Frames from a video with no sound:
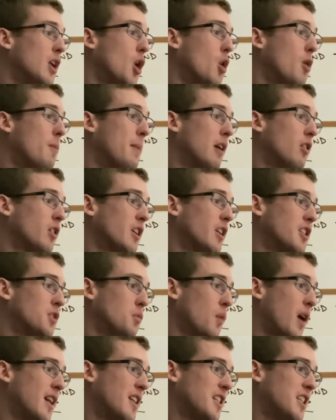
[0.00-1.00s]
Americans
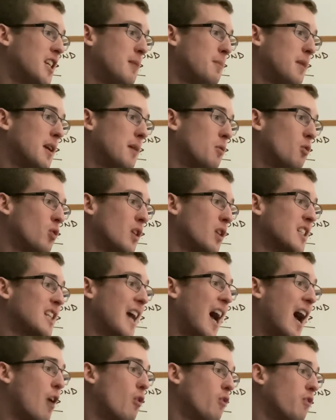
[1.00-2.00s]
wanted to keep immigrants
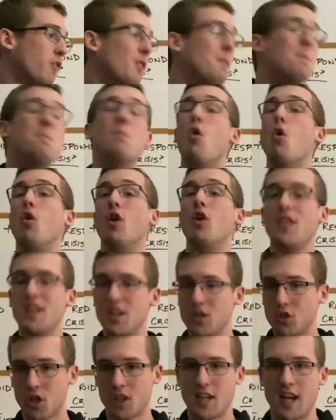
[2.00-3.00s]
out for more
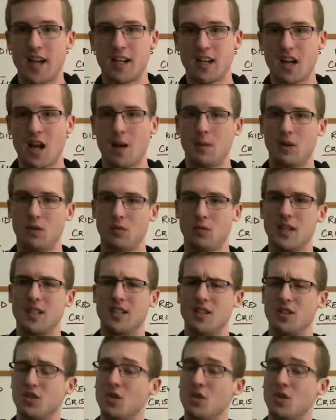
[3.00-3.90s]
than just economic reasons?